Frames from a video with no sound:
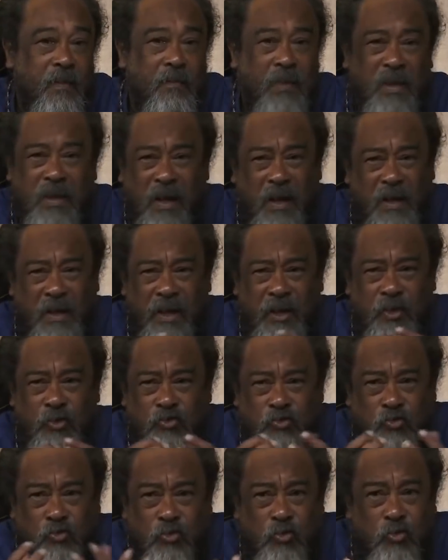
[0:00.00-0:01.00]
But are they
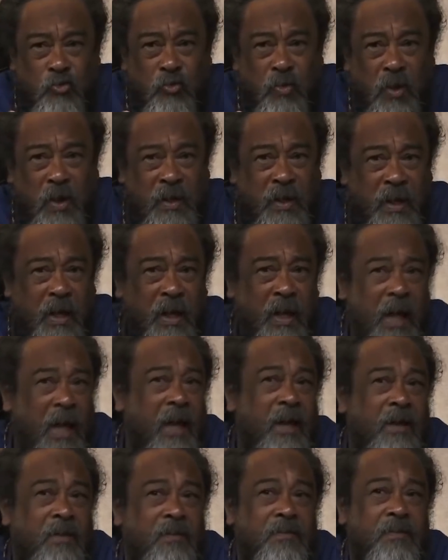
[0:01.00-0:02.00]
true? Are they
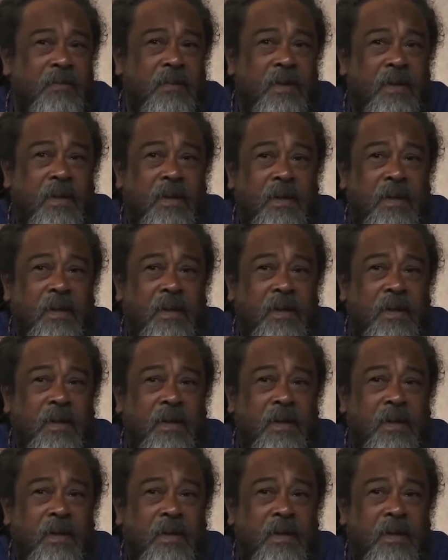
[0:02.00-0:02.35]
alive?